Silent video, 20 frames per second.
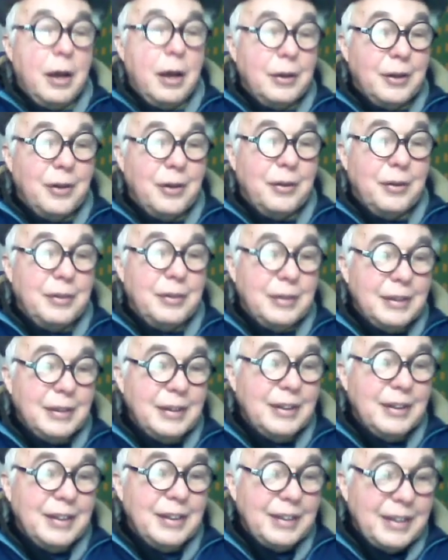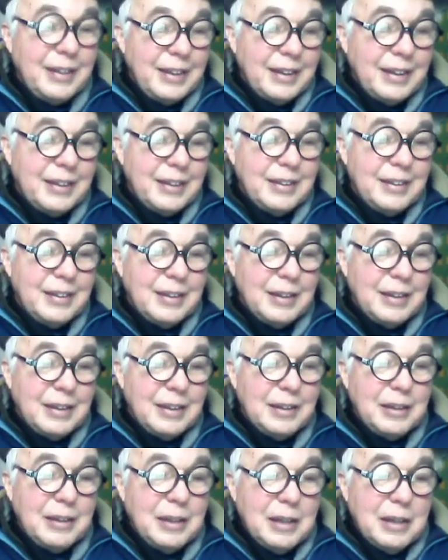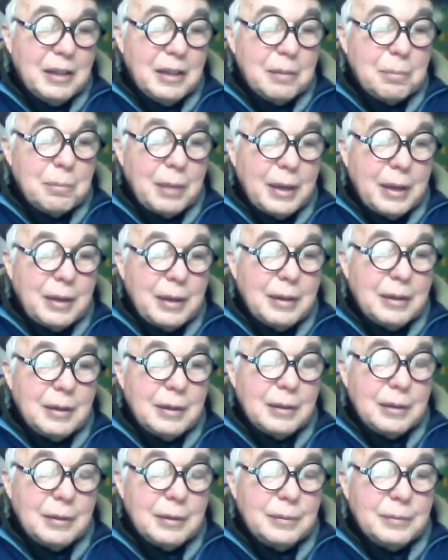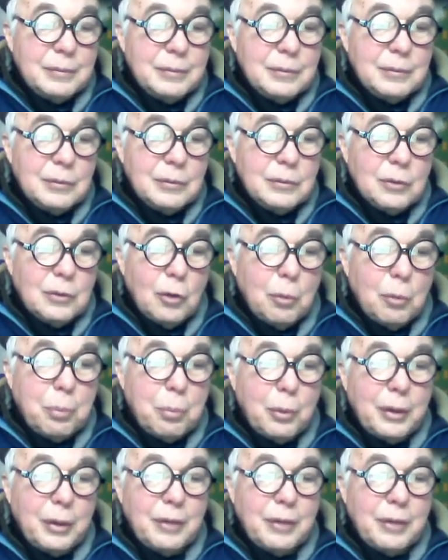you know, and uh, my uh, the whole point